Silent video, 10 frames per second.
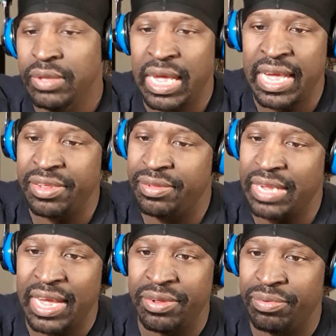I
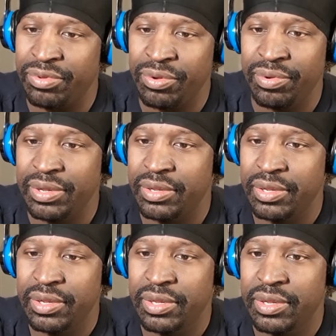don't I don't do
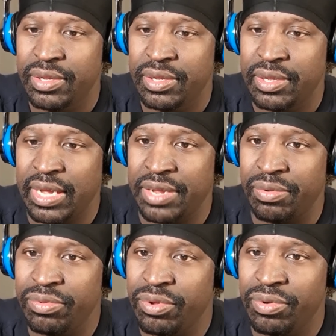it. I
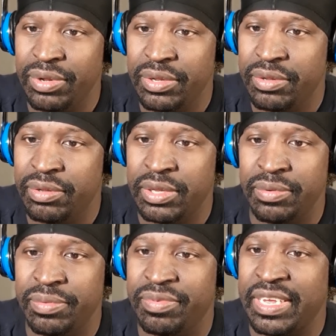don't do it. You get
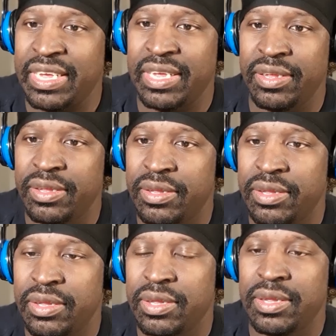what I'm saying?
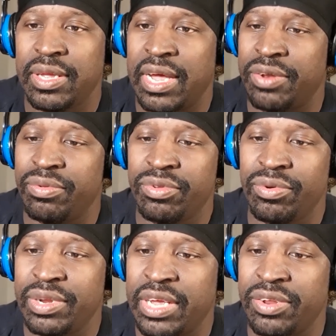I don't
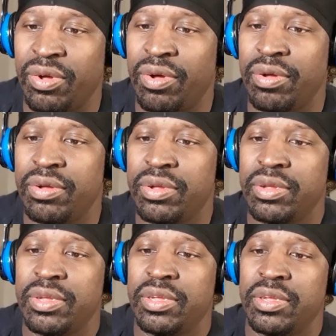do it at all.
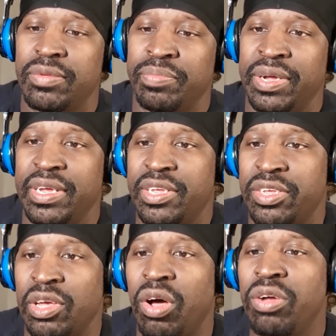But
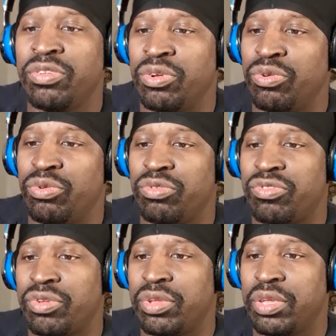y'all
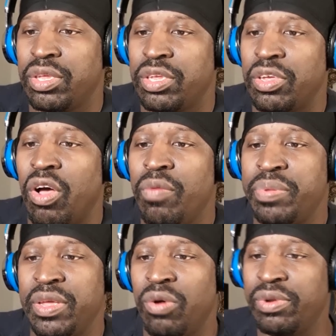dudes, y'all
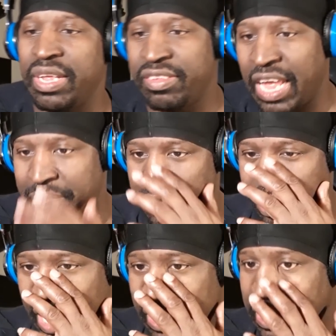be on that type of
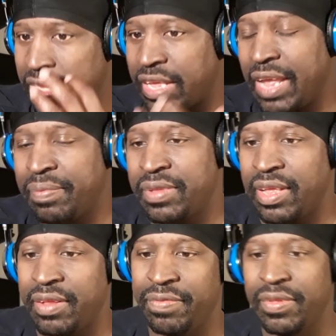shifty type
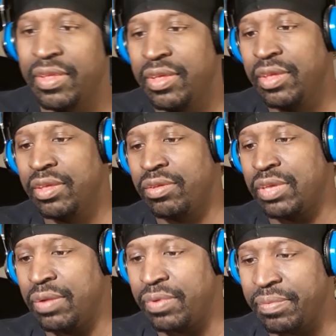stuff. You
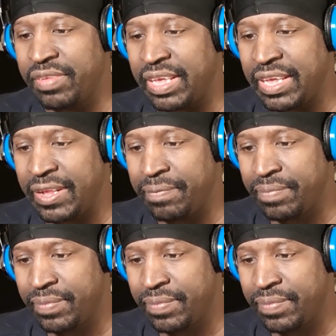get what I'm saying?